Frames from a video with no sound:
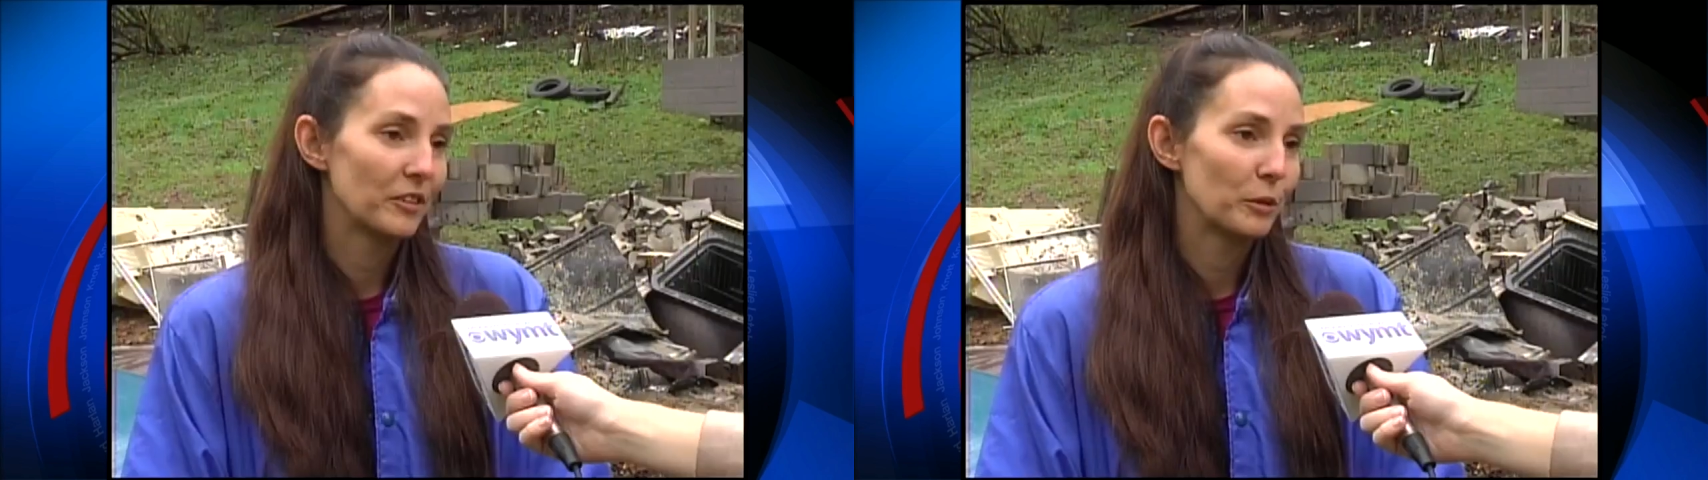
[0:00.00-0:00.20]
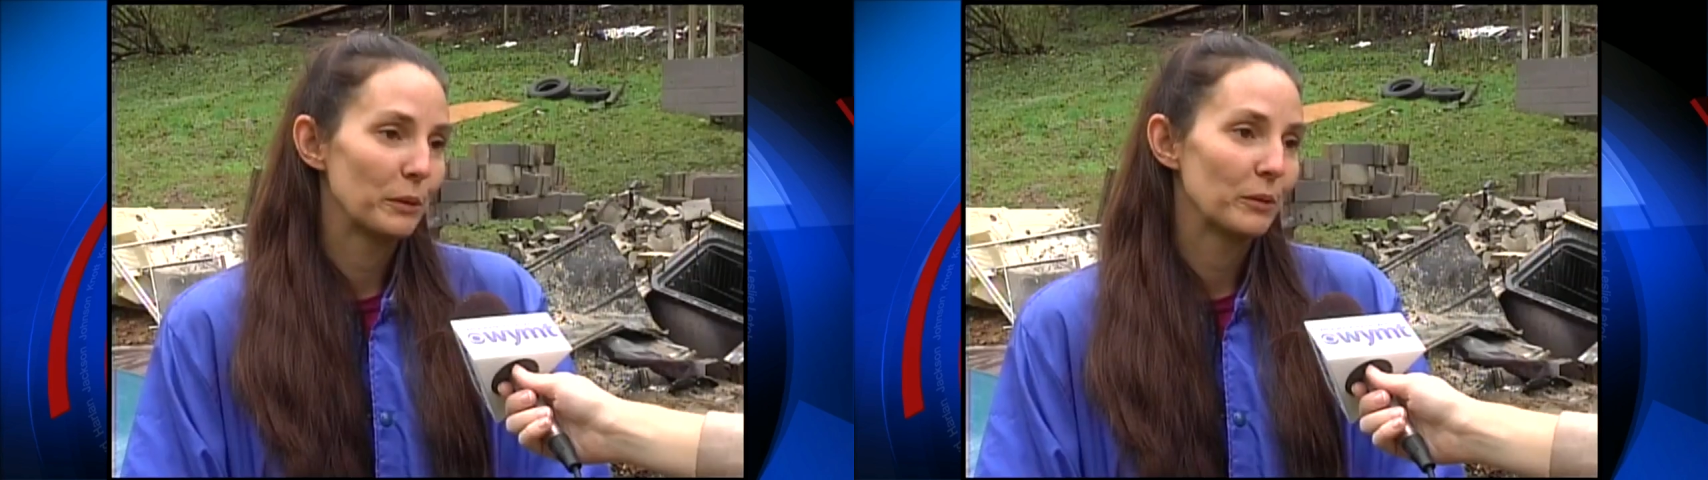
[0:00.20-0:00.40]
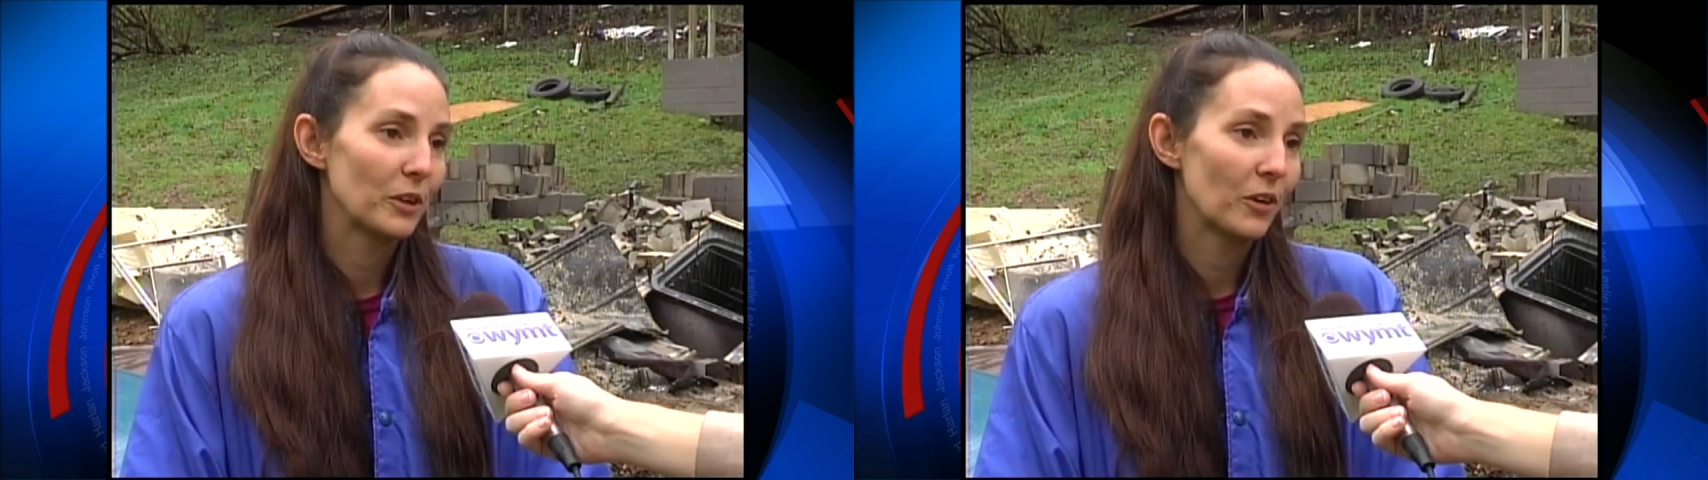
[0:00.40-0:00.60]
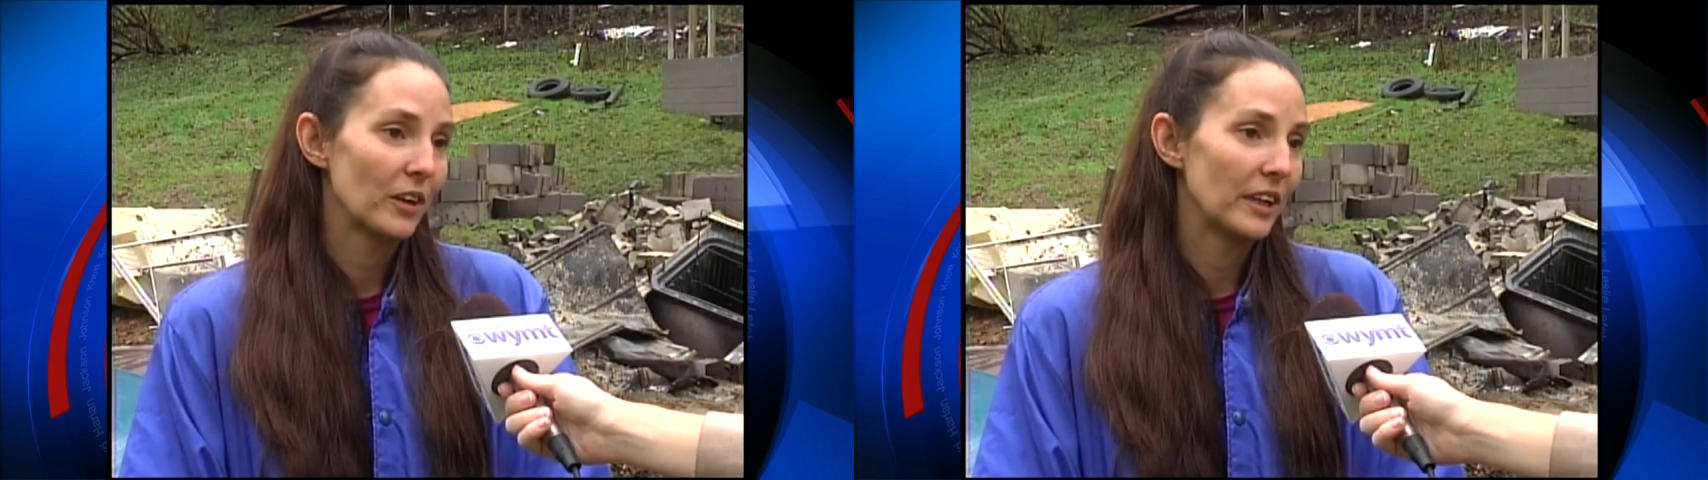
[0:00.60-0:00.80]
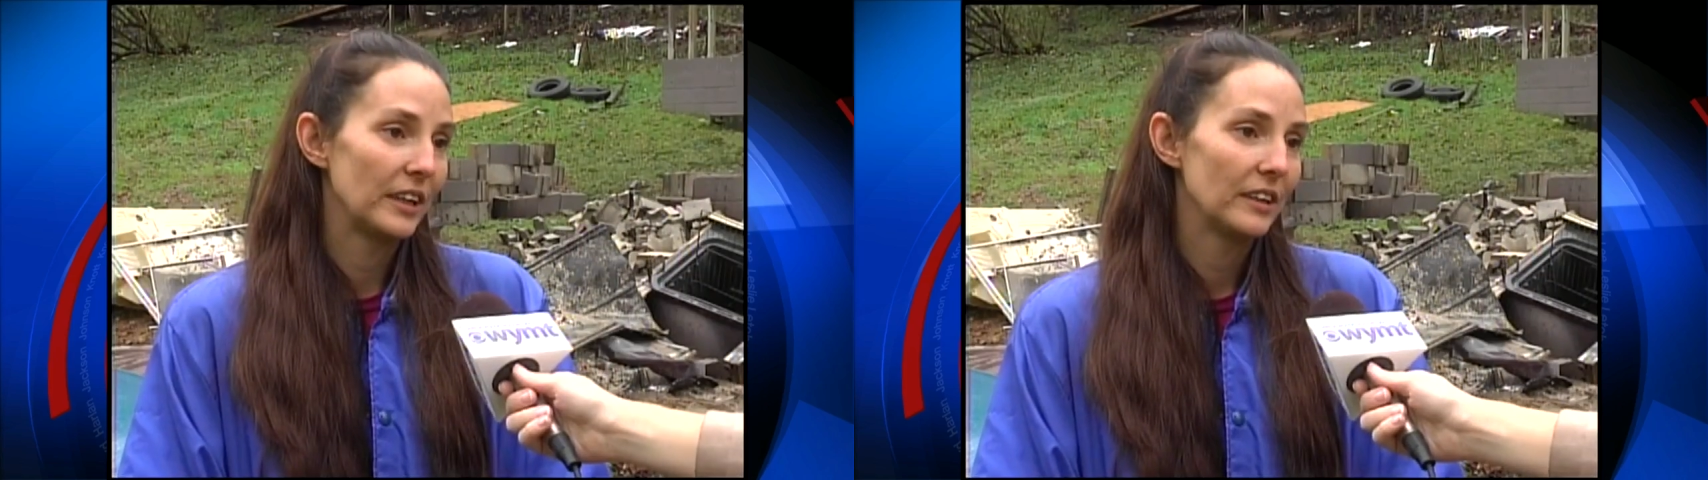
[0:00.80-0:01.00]
room, it was
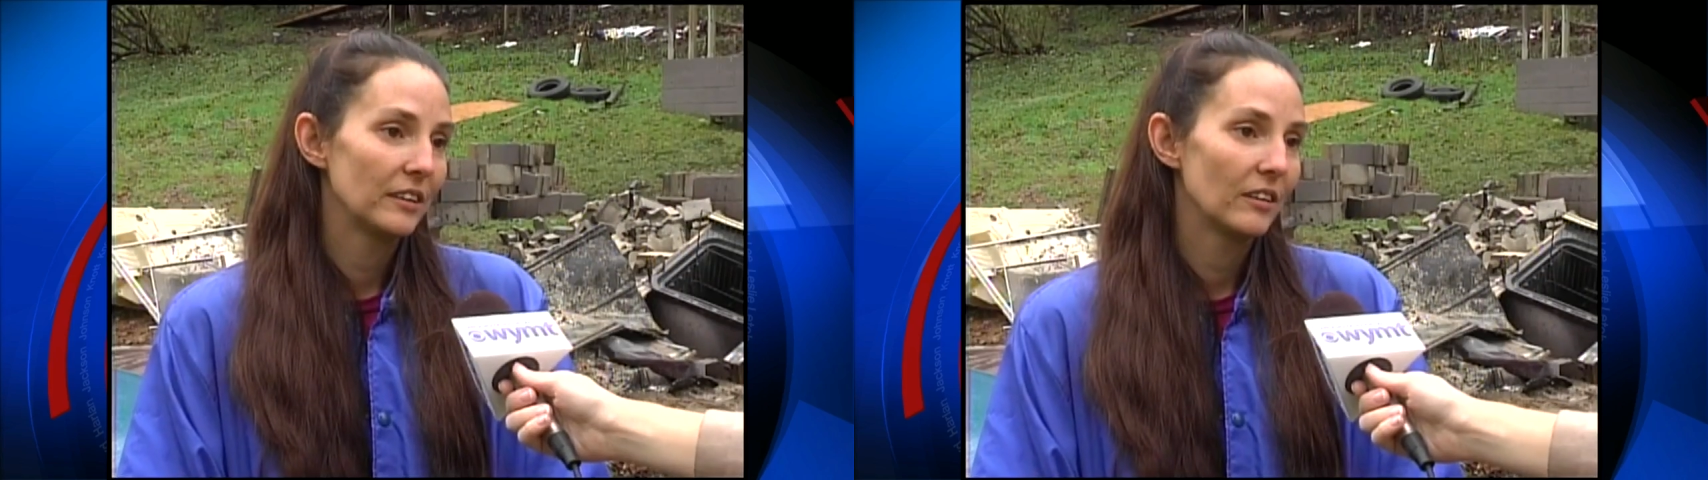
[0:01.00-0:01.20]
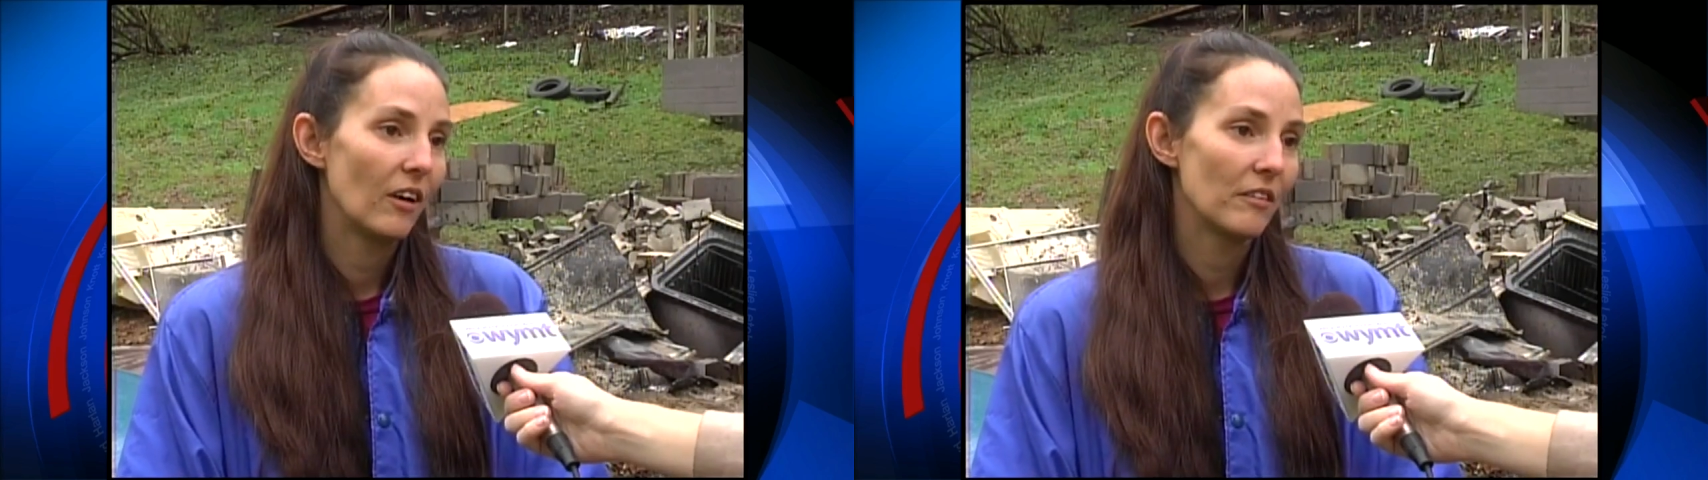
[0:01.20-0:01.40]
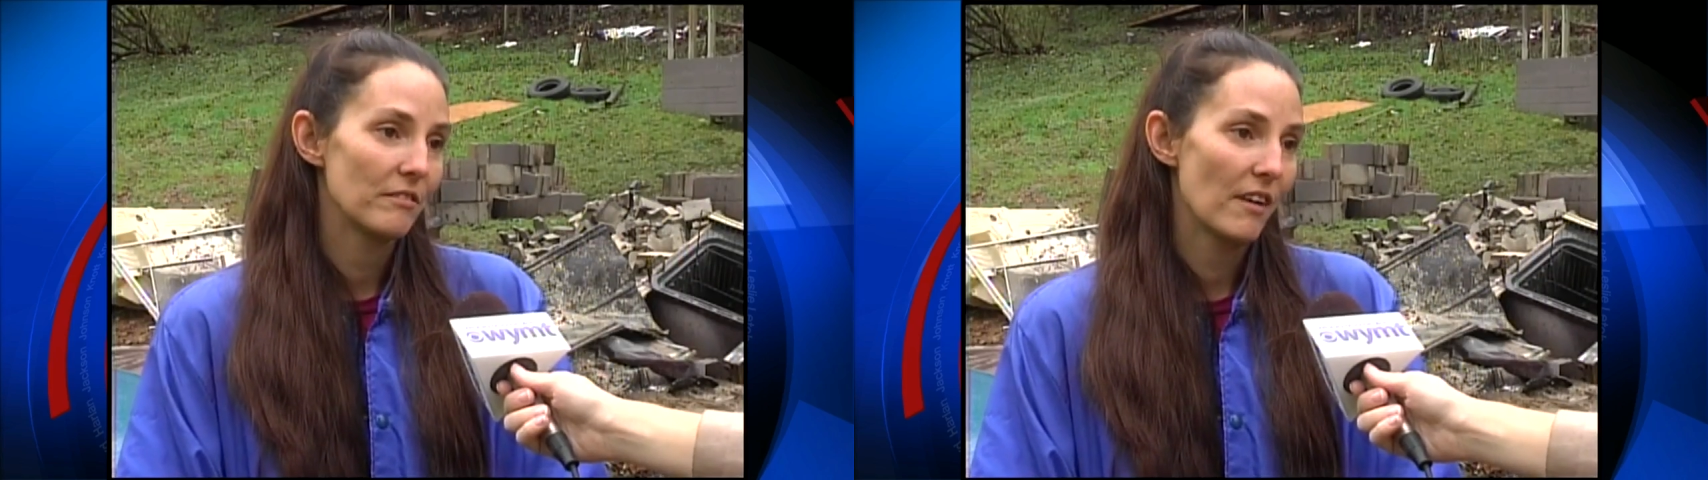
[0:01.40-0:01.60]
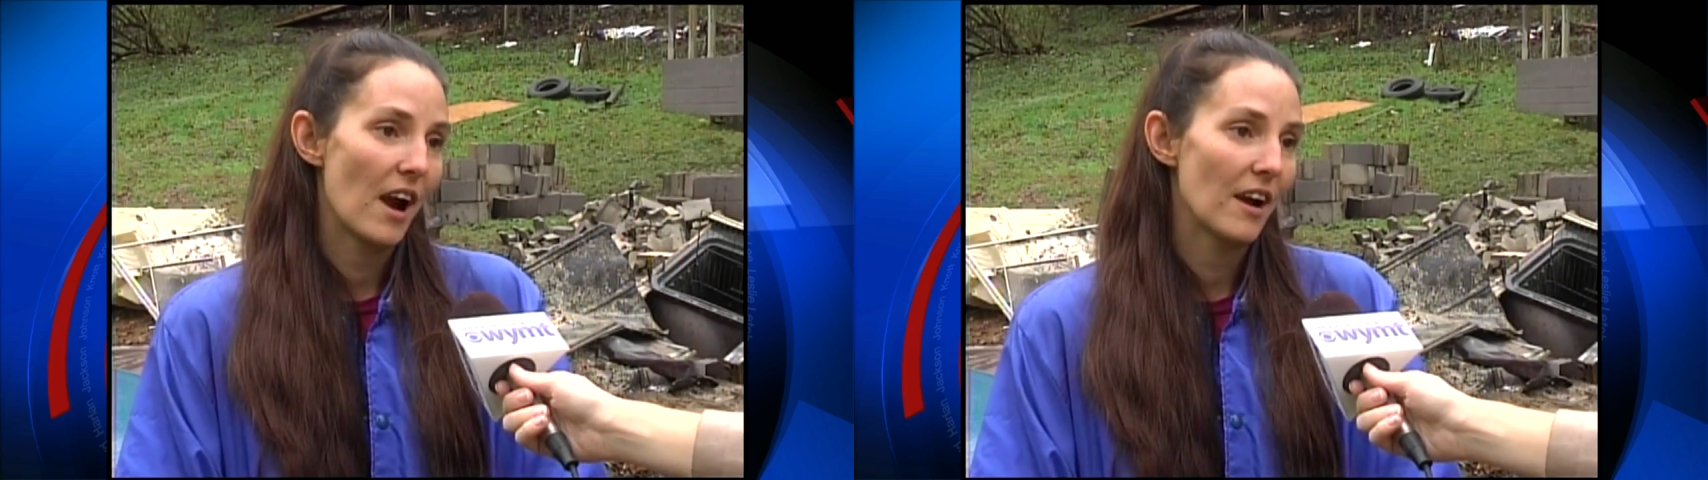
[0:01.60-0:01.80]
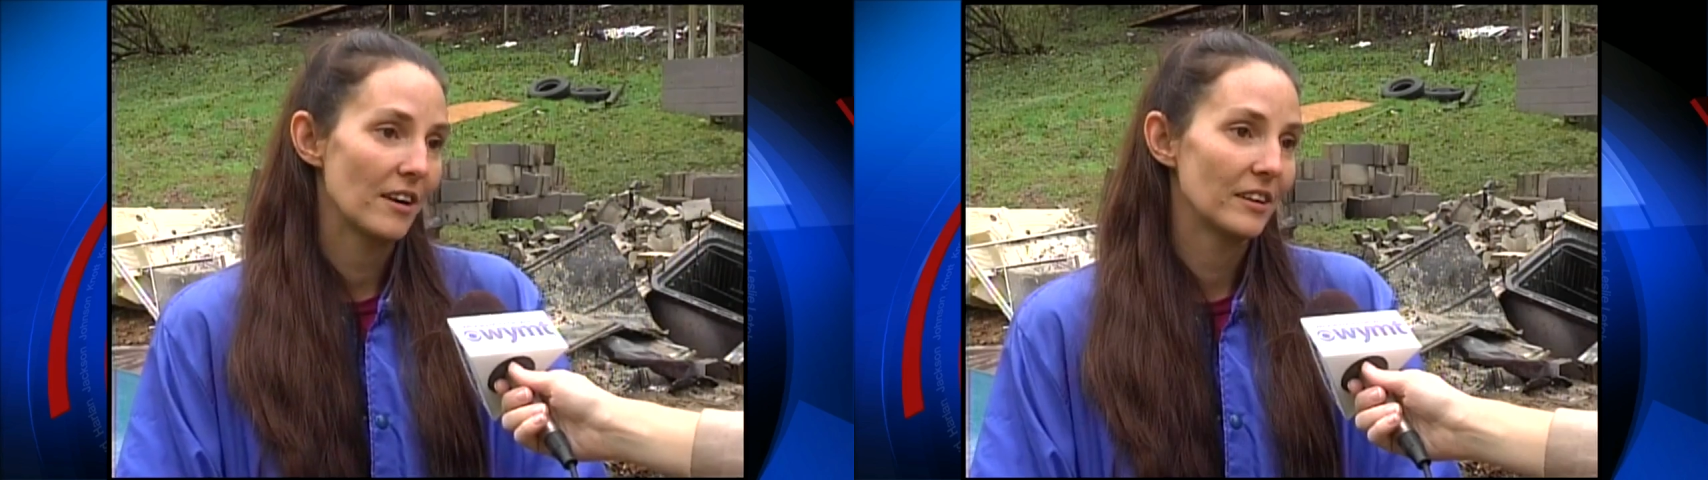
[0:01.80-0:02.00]
already on
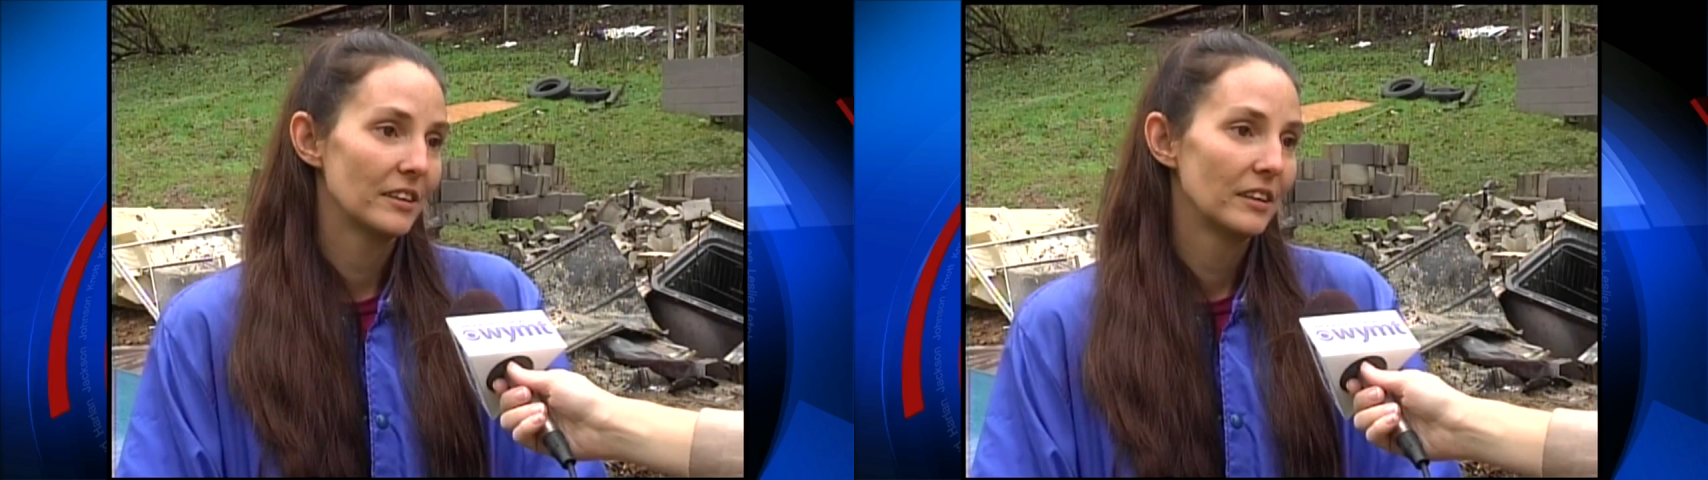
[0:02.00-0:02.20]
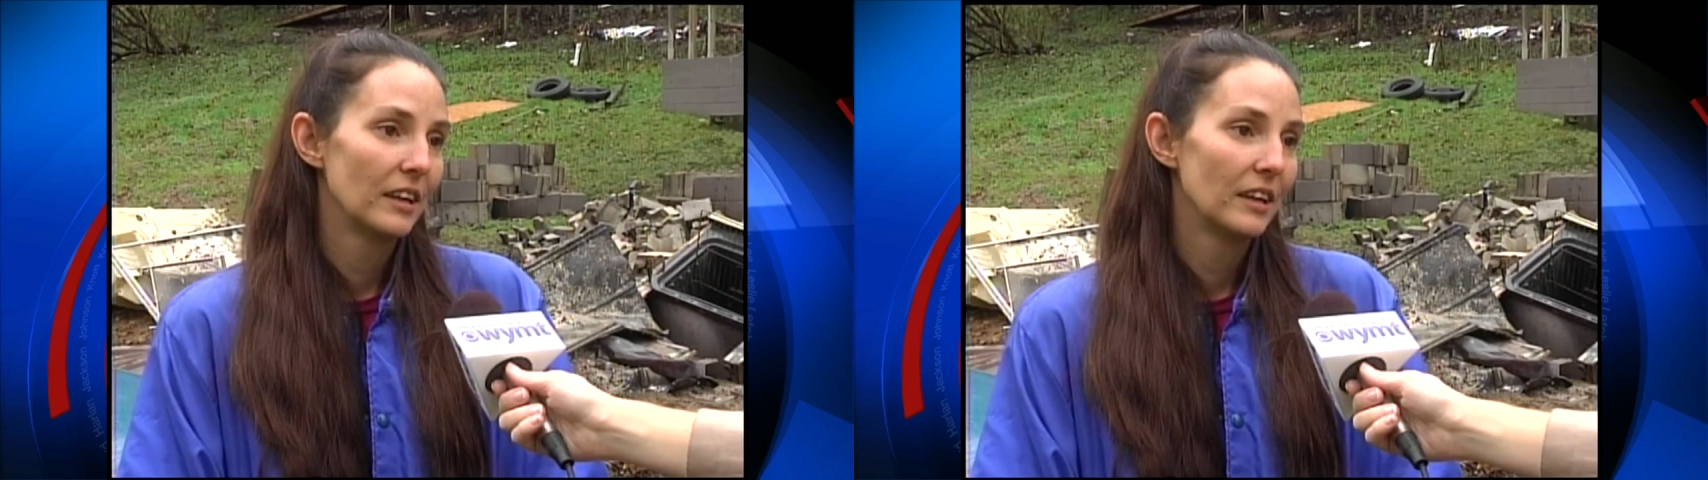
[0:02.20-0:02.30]
fire,